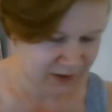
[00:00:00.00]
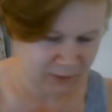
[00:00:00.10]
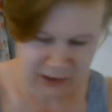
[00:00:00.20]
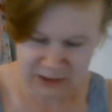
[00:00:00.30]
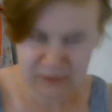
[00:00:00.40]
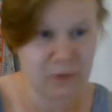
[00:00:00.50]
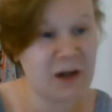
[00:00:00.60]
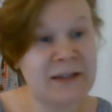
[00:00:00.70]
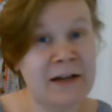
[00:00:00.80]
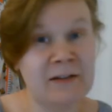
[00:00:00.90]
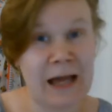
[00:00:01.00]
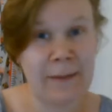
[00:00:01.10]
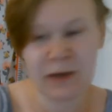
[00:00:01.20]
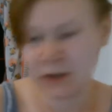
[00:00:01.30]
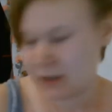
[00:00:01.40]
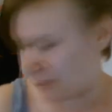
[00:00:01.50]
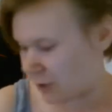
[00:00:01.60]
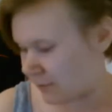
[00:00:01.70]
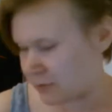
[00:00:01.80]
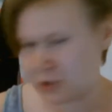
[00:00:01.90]
What's the worst that could happen? I've
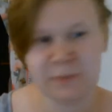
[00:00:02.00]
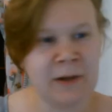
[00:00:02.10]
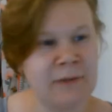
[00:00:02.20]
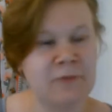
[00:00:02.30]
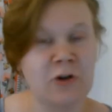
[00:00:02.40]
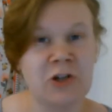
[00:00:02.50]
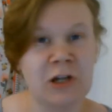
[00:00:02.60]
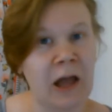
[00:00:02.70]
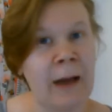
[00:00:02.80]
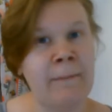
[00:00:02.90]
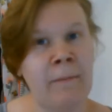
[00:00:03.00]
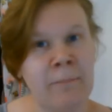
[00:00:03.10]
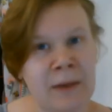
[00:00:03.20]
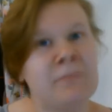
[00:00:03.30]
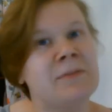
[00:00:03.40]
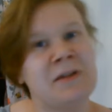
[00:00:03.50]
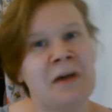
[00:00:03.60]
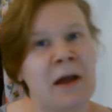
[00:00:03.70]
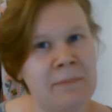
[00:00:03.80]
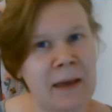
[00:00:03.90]
got my dustpan and brush and my bin
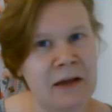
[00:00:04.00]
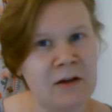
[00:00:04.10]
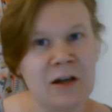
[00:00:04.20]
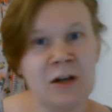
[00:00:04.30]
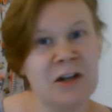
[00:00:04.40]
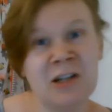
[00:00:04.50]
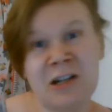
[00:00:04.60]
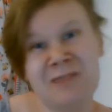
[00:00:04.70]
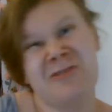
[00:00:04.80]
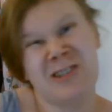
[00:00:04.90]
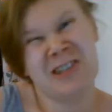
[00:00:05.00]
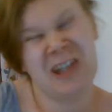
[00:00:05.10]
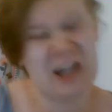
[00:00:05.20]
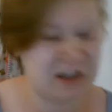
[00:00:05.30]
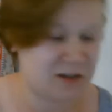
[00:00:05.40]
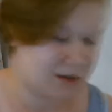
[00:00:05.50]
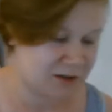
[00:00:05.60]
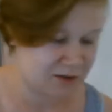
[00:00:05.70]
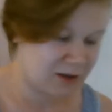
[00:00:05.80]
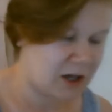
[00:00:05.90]
beside me, you know, just in case,
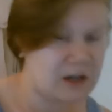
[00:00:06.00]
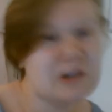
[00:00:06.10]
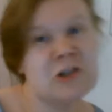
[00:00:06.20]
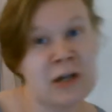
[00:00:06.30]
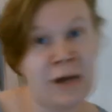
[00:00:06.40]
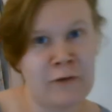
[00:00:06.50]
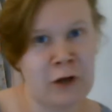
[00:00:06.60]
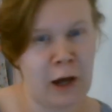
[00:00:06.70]
because you never know.